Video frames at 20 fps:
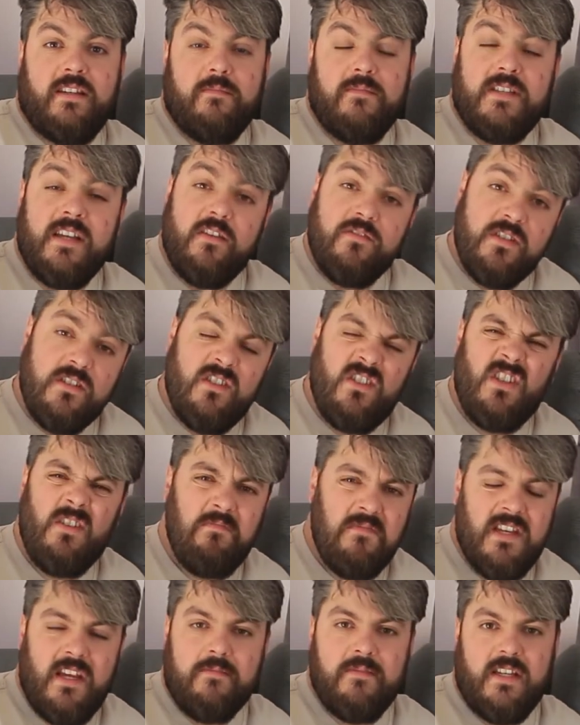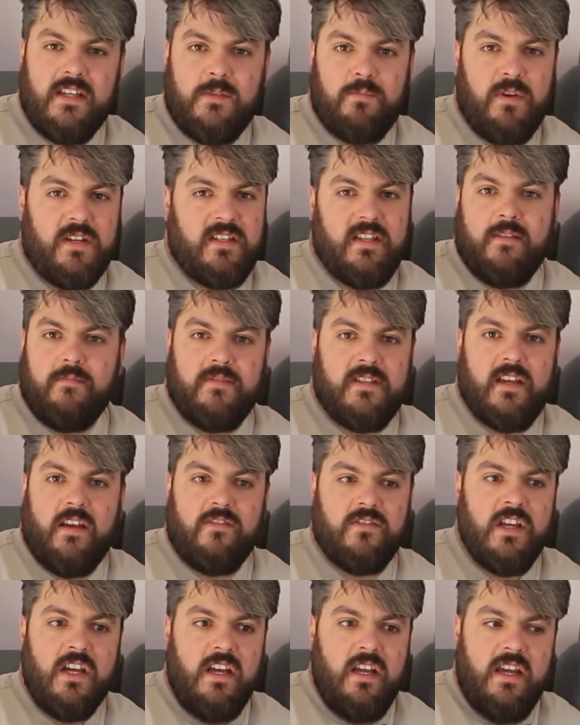themselves and sometimes expressing
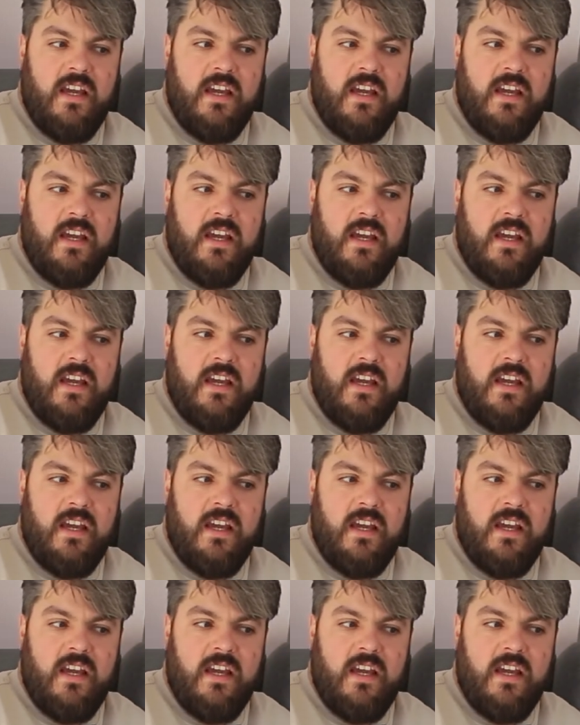themselves